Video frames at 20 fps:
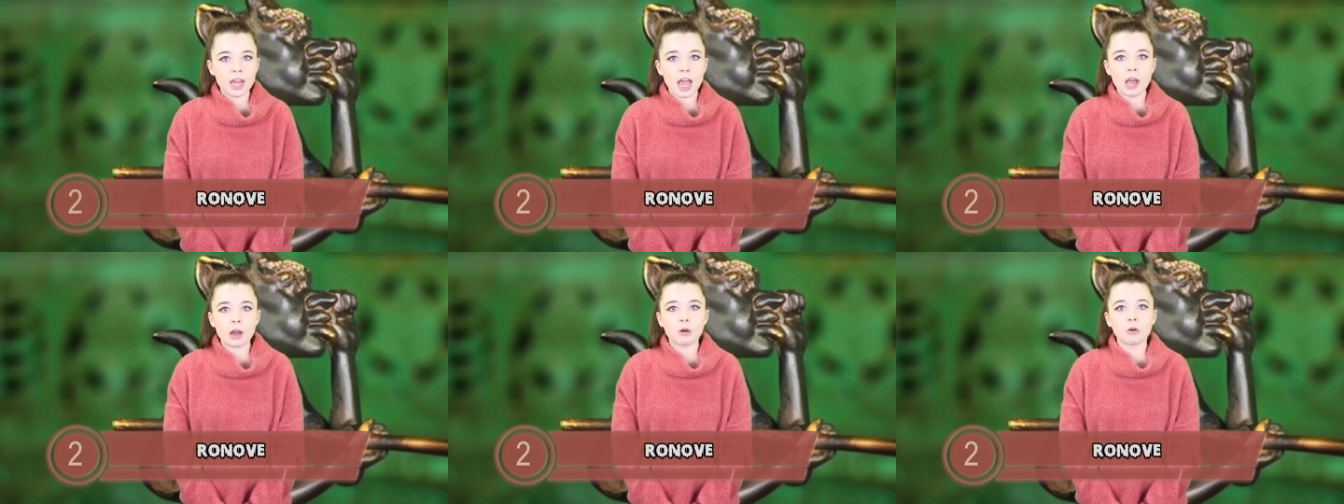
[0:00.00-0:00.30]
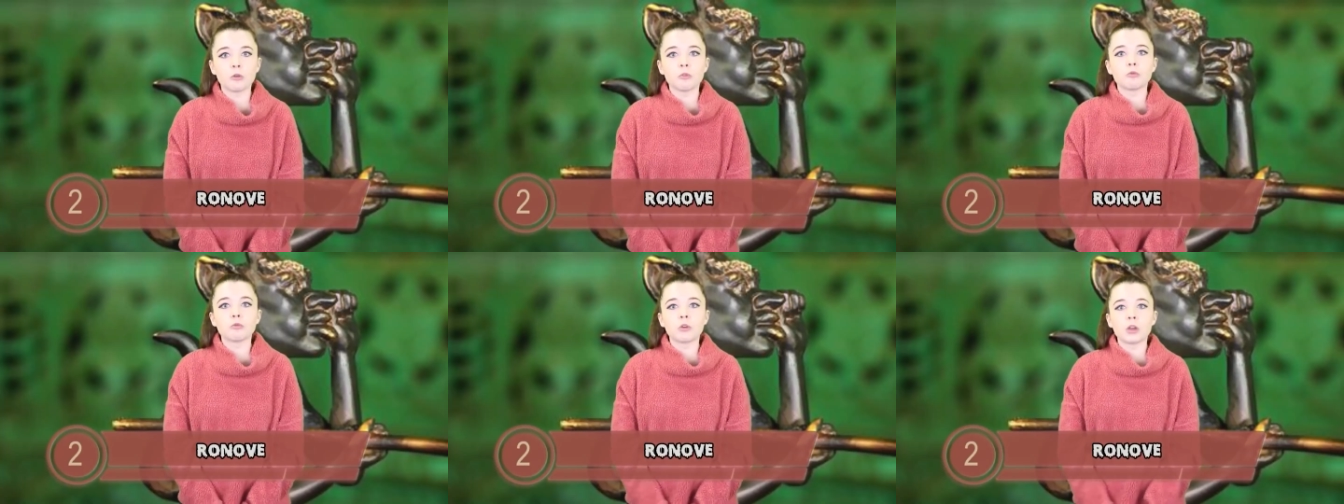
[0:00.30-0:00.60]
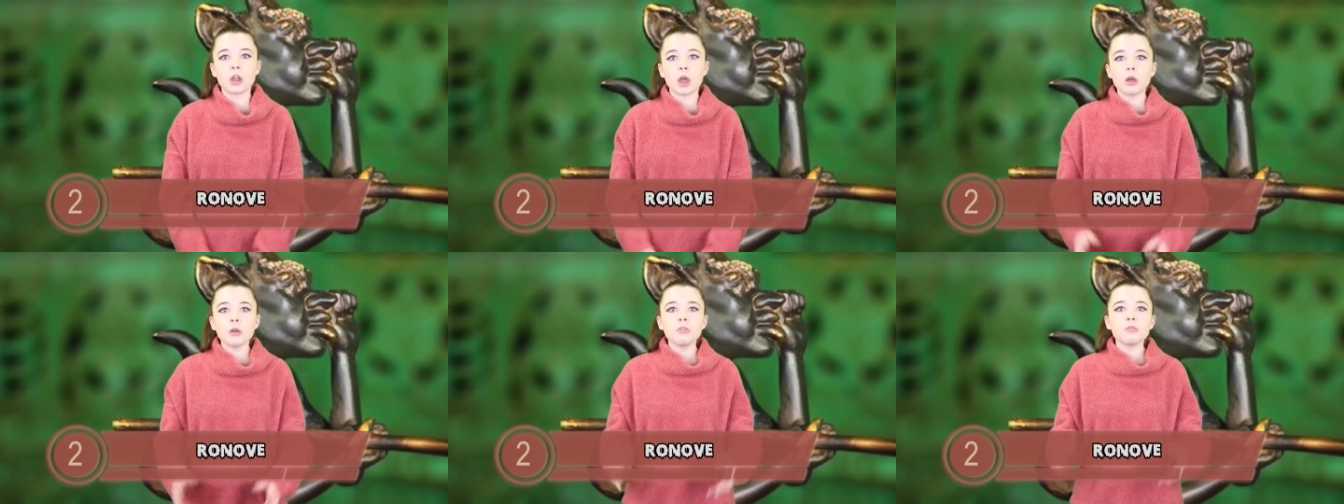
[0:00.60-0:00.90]
Now,
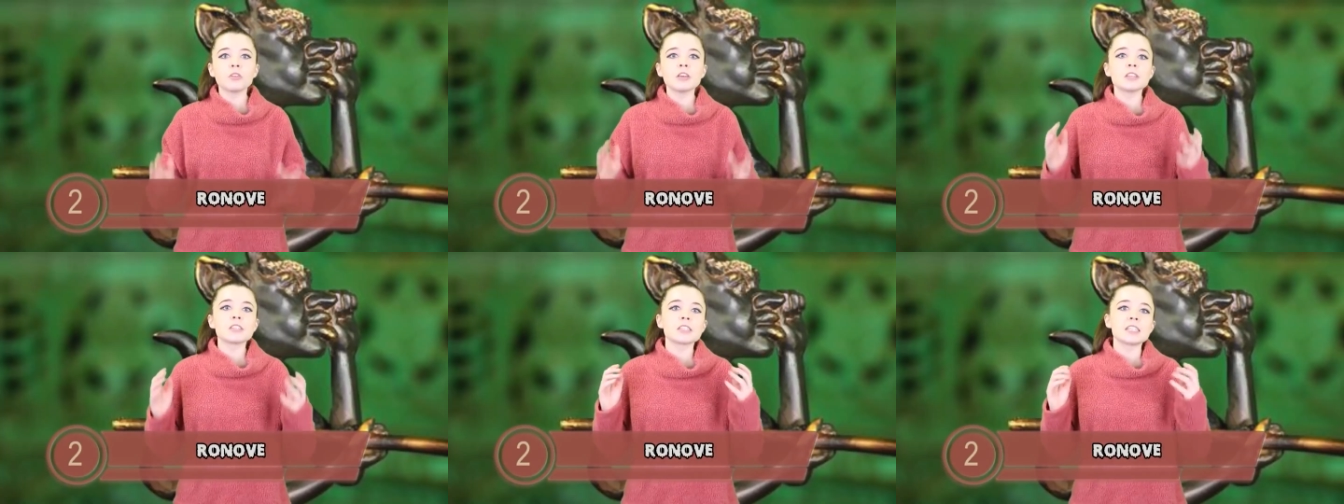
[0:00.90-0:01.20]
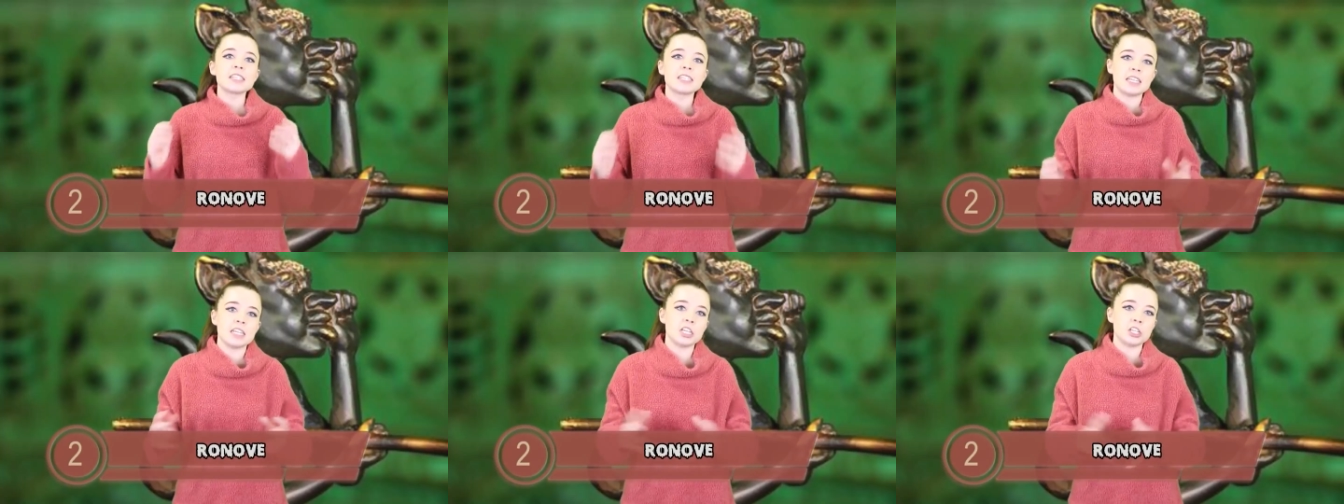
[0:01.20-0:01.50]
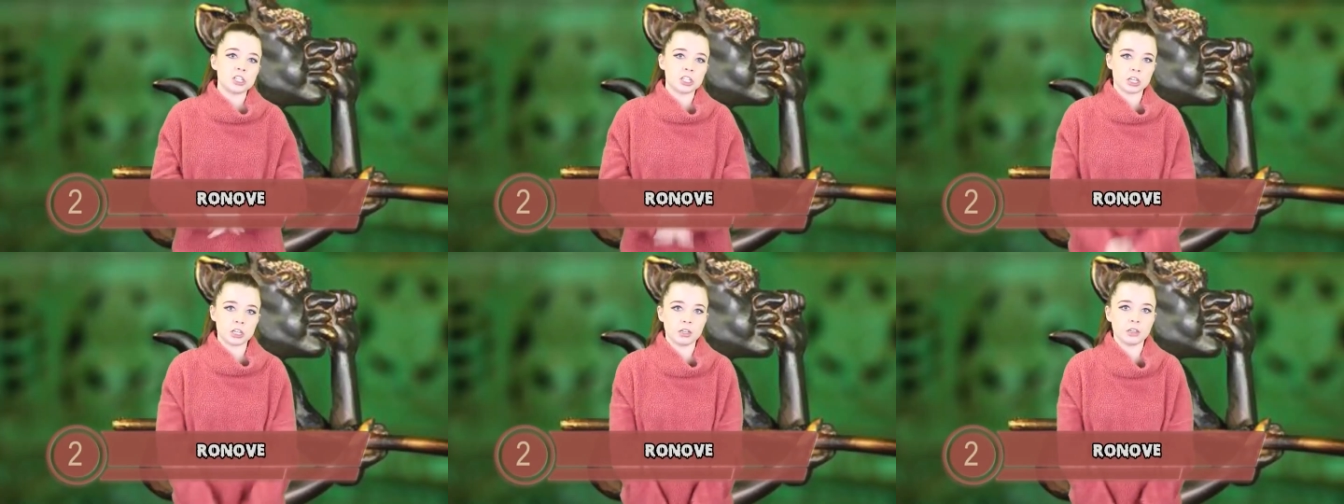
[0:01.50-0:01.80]
Ronove is a
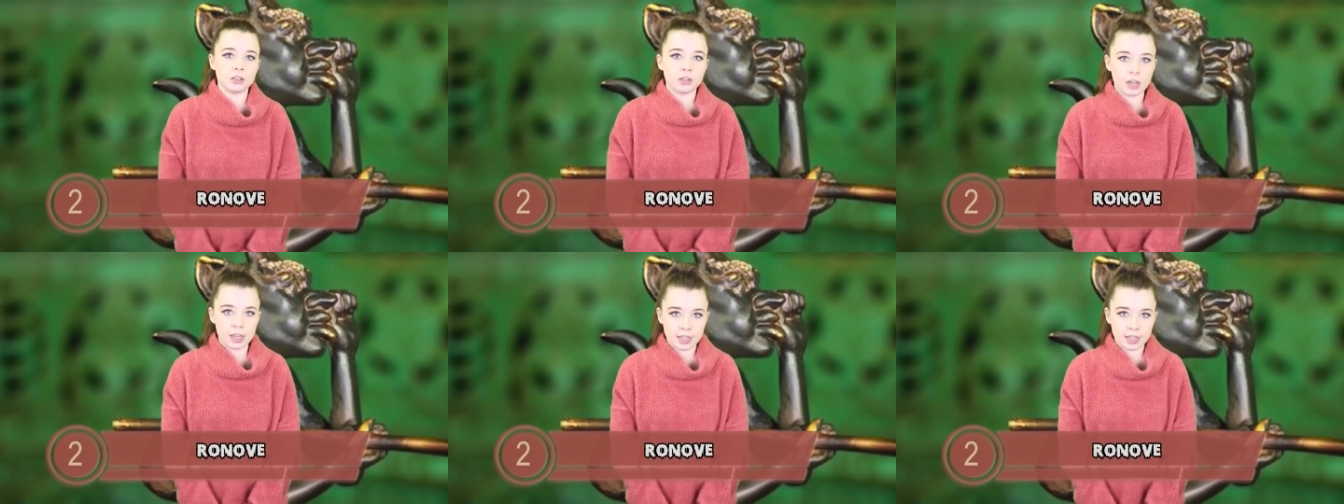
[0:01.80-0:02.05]
teacher